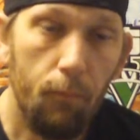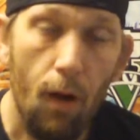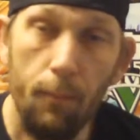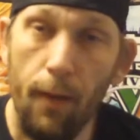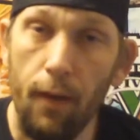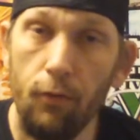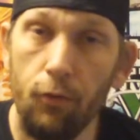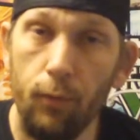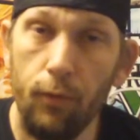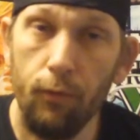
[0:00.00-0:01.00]
Rock Band
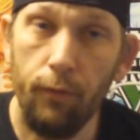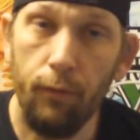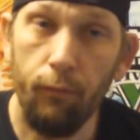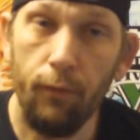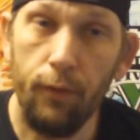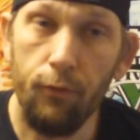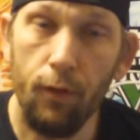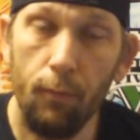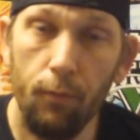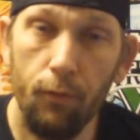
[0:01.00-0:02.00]
just recently released a
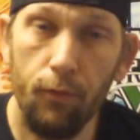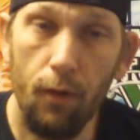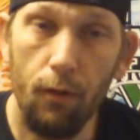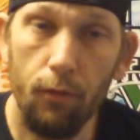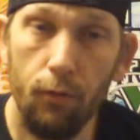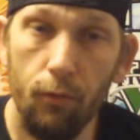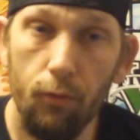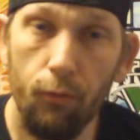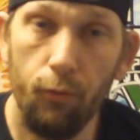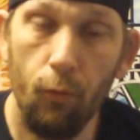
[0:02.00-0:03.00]
couple of songs
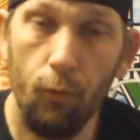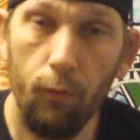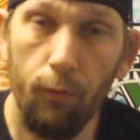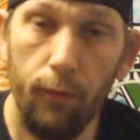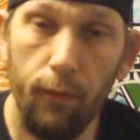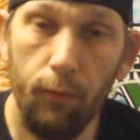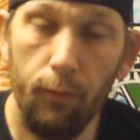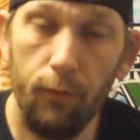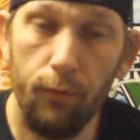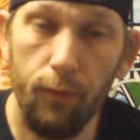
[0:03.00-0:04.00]
for the
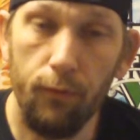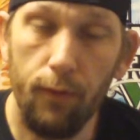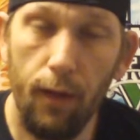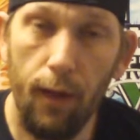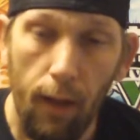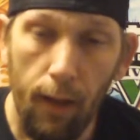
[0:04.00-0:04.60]
360,